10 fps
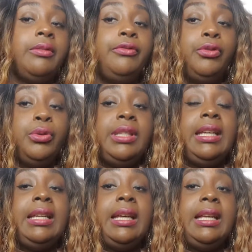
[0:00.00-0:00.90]

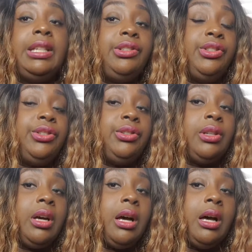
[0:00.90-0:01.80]
14-inch
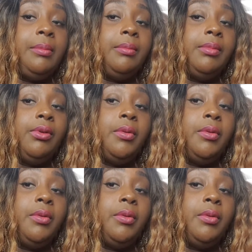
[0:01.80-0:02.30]
or